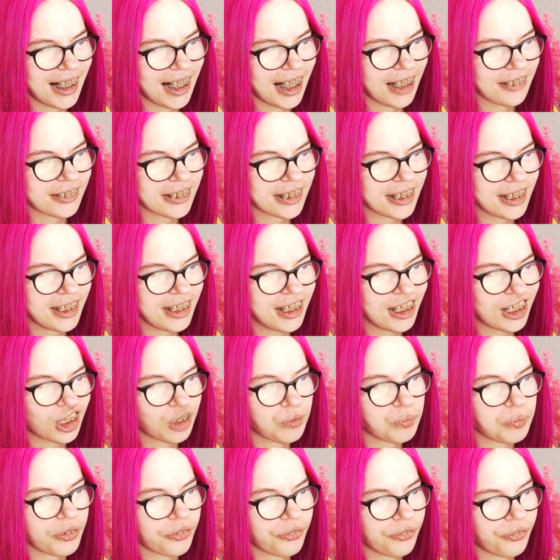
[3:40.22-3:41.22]
I've seen this
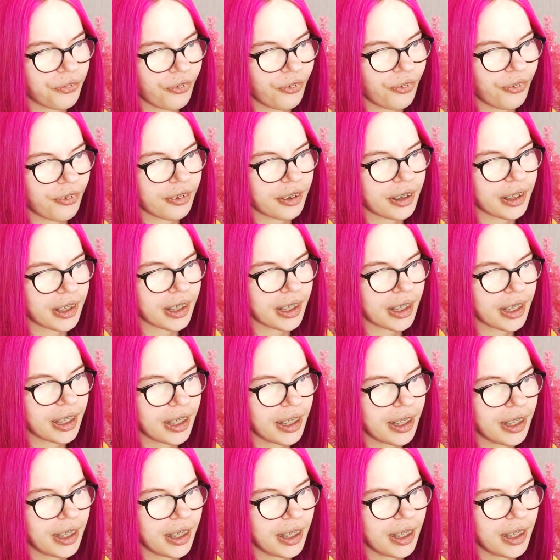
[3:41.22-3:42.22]
before
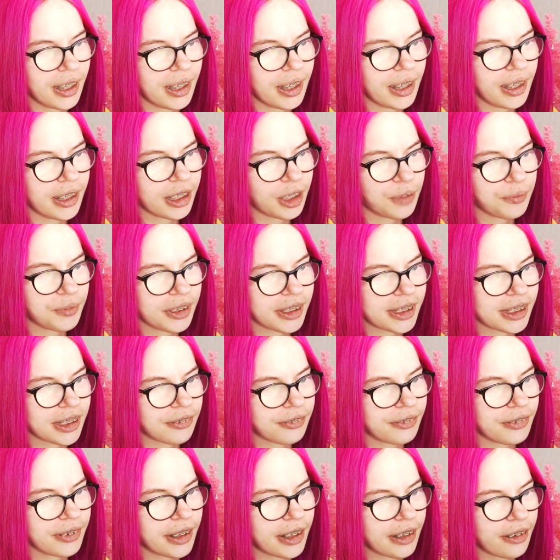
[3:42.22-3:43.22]
in a music
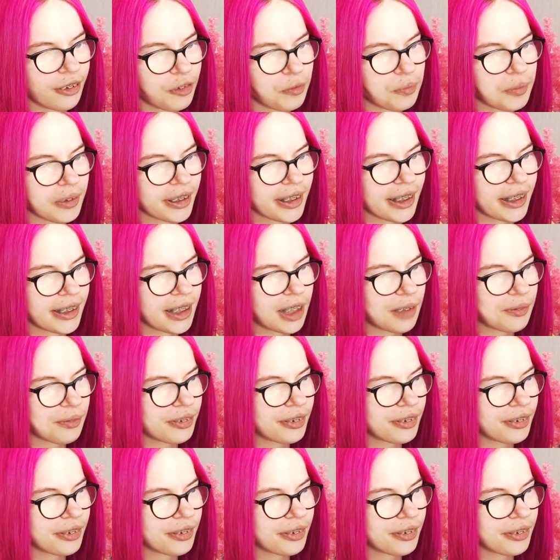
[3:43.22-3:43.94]
video, but I